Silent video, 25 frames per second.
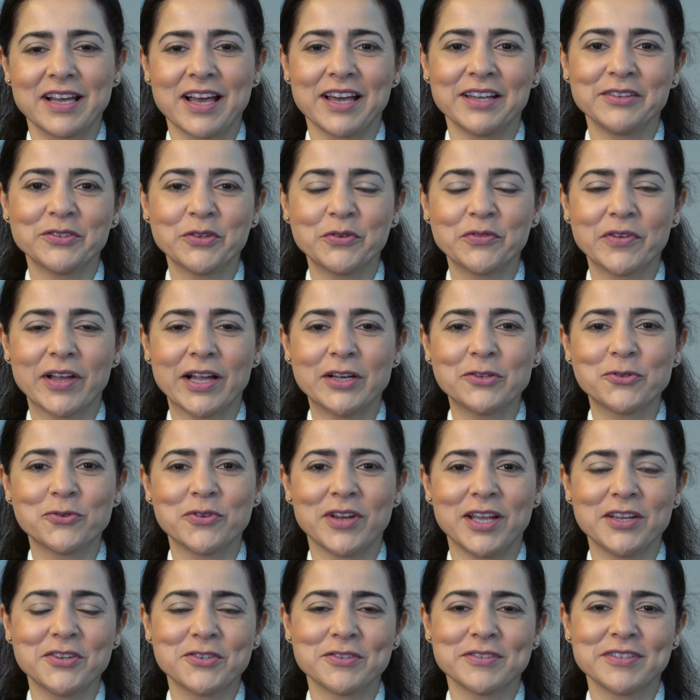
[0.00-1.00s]
kind of
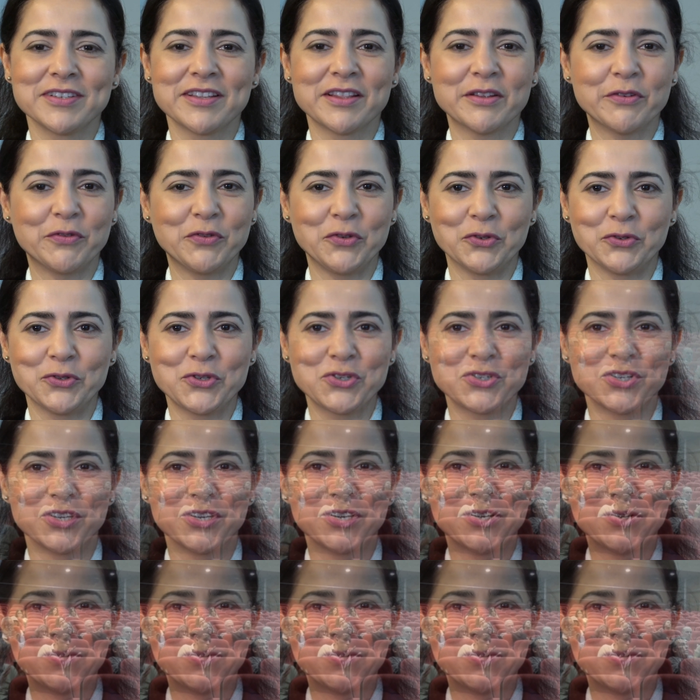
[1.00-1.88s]
calculations in the future.